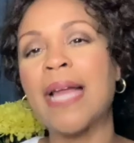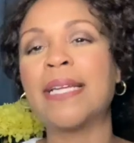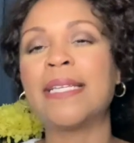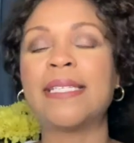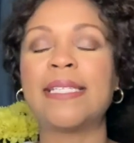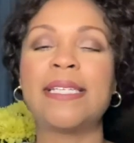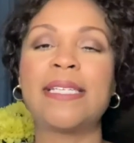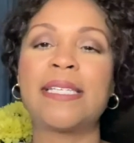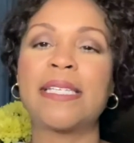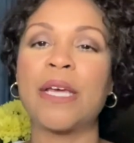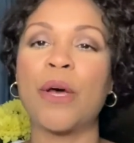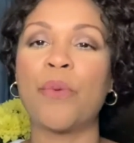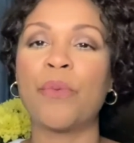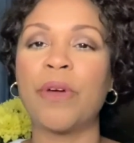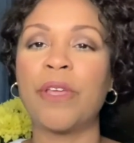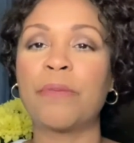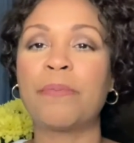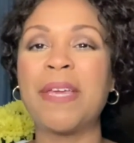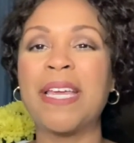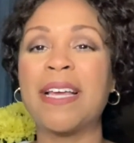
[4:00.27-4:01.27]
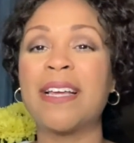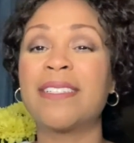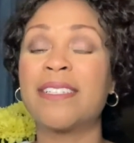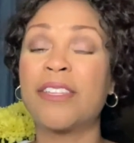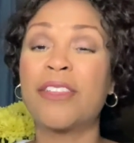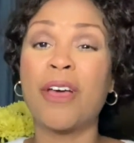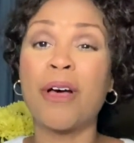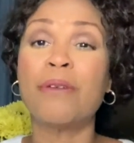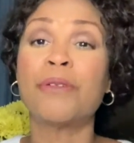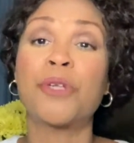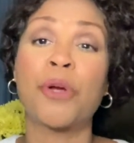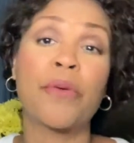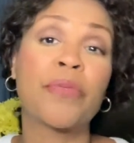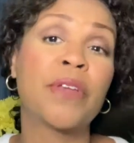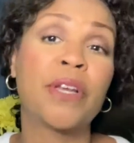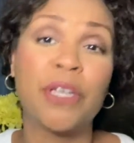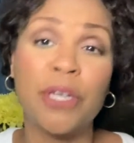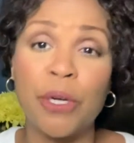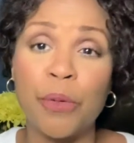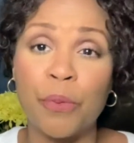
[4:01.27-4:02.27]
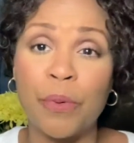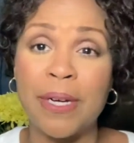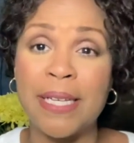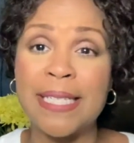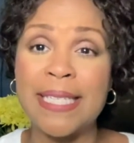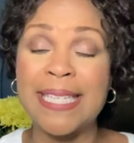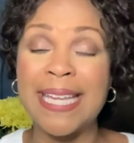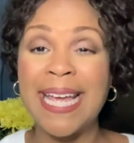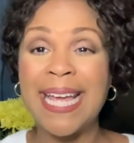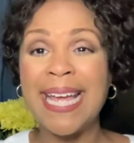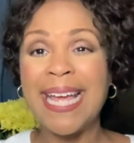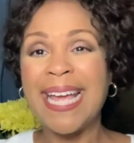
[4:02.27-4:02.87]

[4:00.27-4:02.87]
of detail with because those are the good ones.